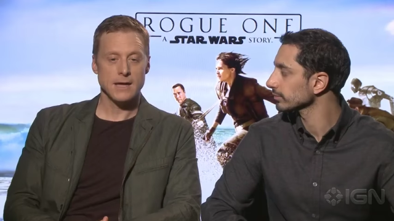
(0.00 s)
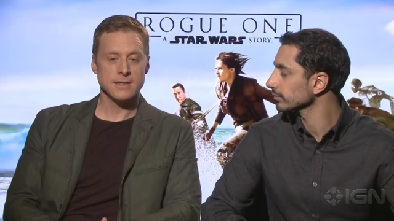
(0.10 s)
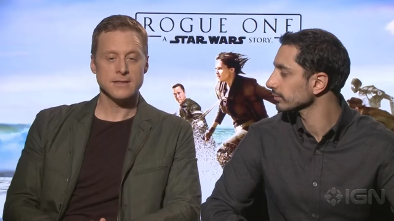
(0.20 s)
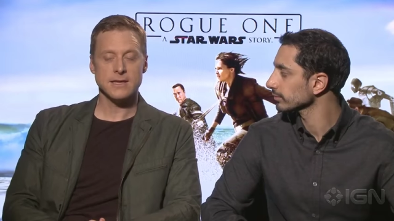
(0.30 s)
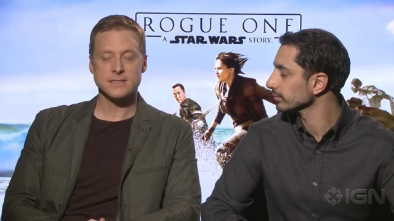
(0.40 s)
Speaker 1: I
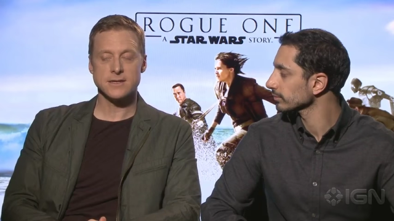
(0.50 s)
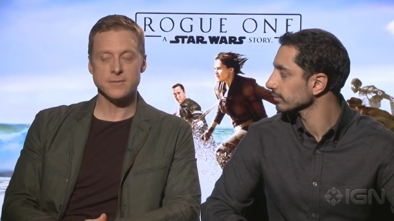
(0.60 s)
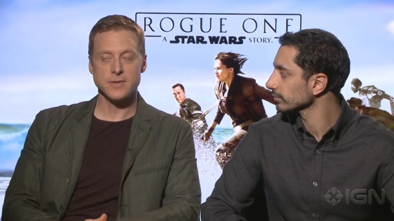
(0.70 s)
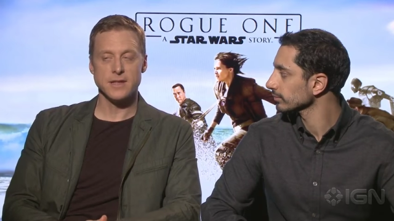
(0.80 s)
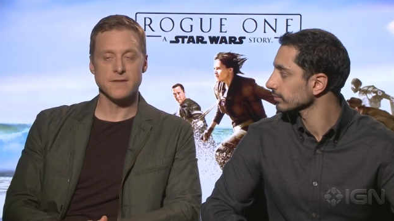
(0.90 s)
think that's
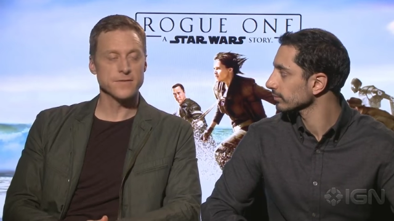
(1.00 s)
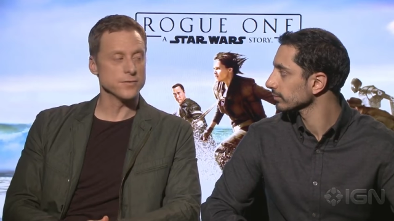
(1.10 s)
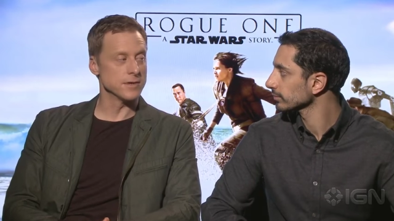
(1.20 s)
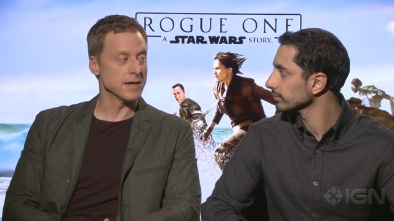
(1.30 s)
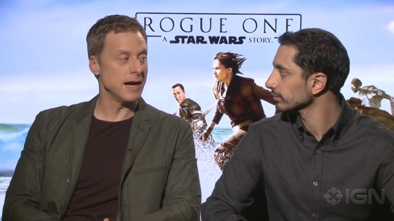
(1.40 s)
going to be left
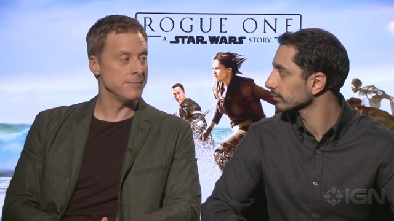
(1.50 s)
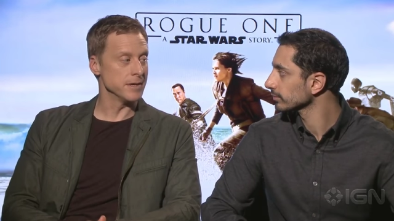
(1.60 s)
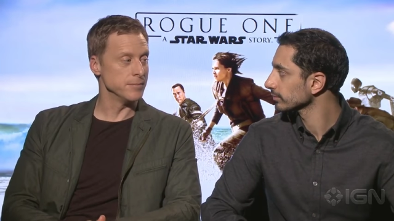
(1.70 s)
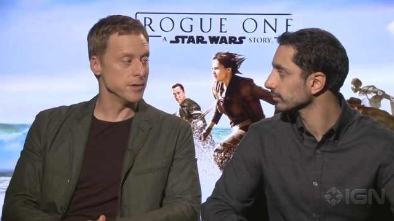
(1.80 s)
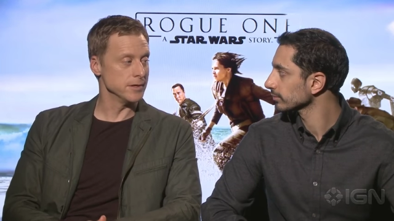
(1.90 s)
to a
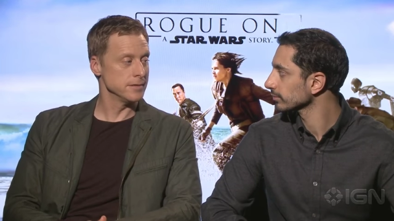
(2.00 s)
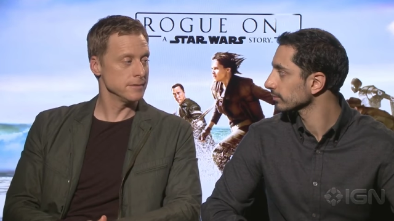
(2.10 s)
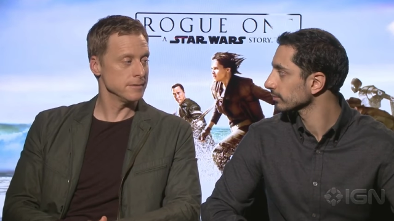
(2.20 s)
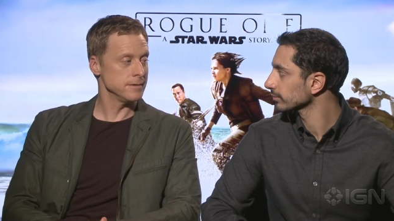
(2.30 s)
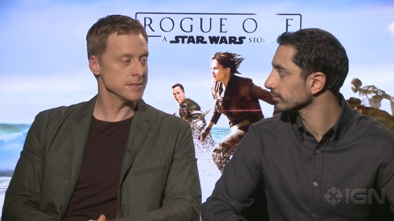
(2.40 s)
comic book
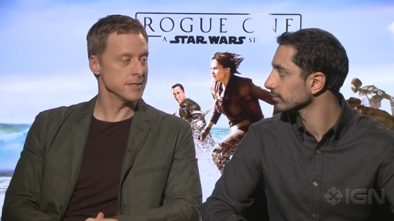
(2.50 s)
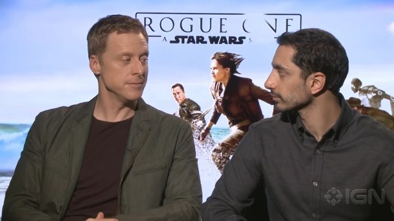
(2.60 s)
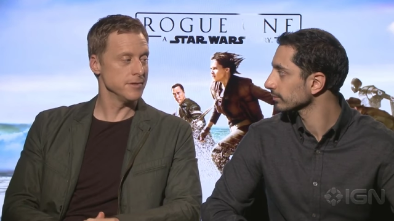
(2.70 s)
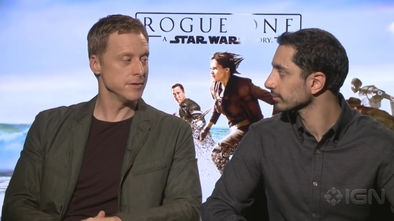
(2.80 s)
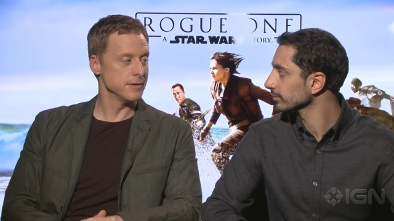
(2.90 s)
or
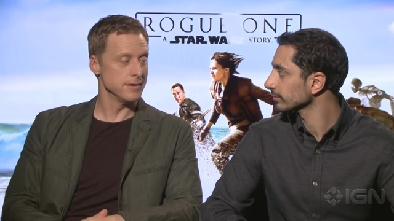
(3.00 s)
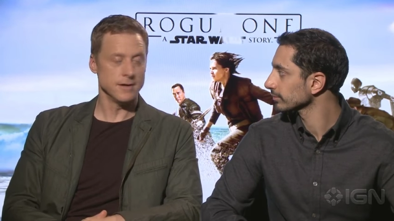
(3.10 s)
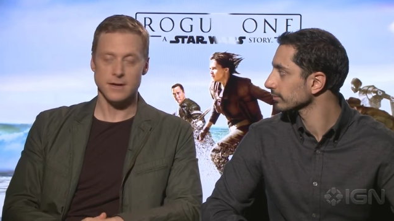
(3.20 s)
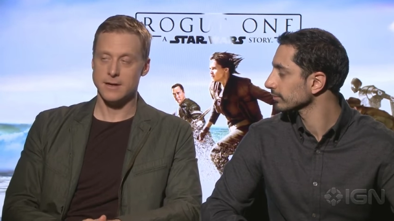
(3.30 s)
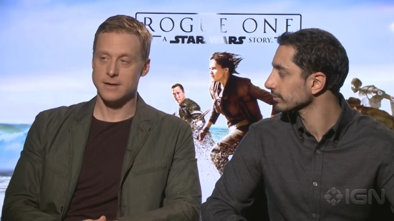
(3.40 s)
some other
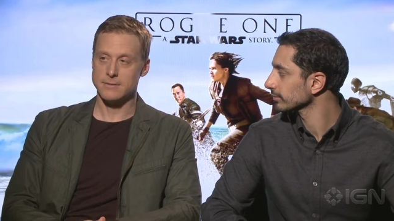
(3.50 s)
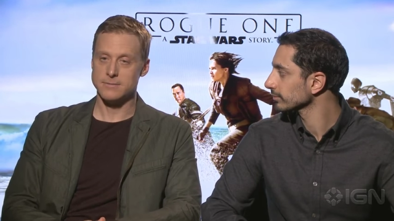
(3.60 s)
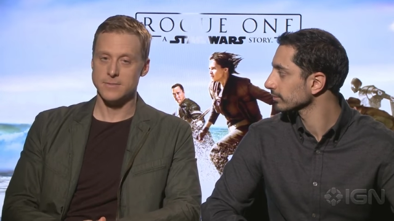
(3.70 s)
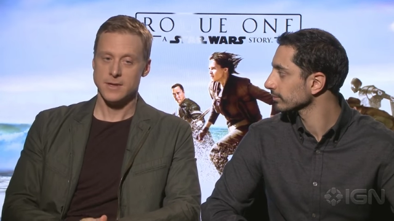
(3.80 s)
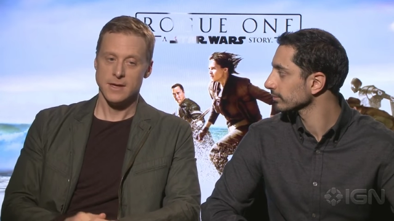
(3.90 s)

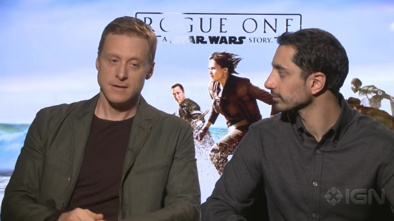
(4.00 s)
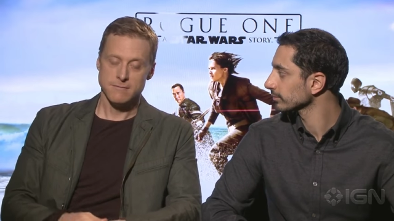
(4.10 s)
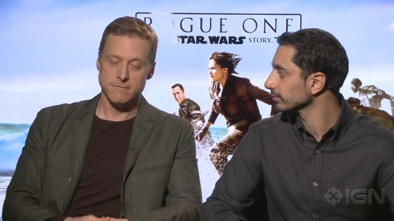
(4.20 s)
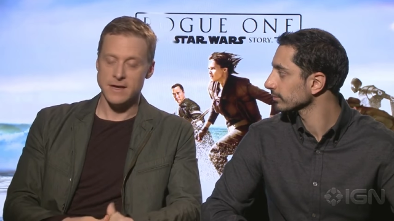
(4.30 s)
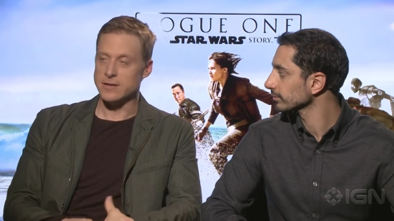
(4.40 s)

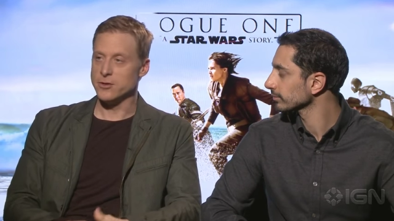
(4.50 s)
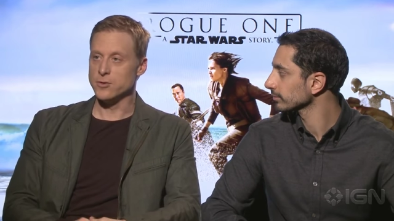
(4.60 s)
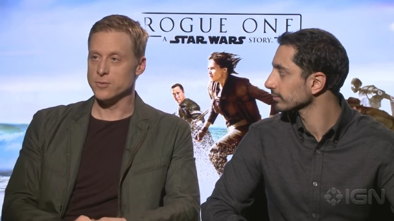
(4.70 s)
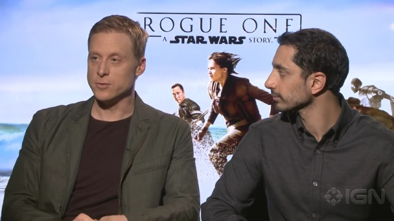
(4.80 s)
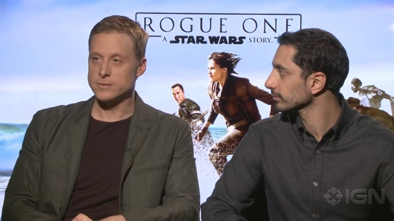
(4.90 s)

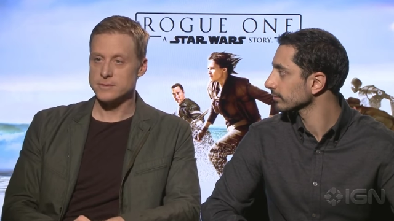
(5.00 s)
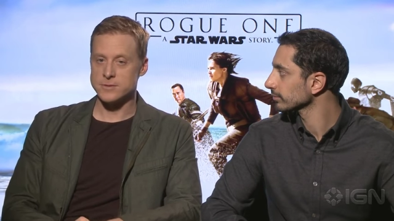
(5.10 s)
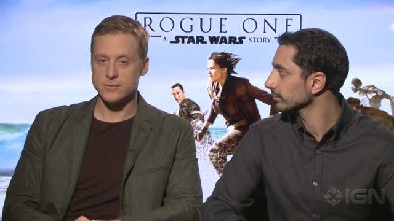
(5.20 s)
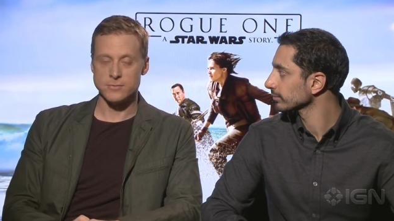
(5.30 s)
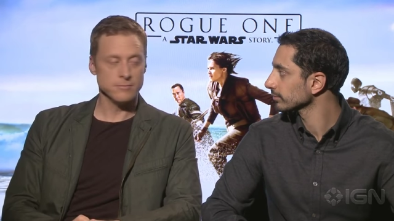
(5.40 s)
venue
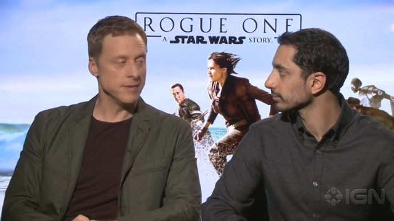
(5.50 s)
to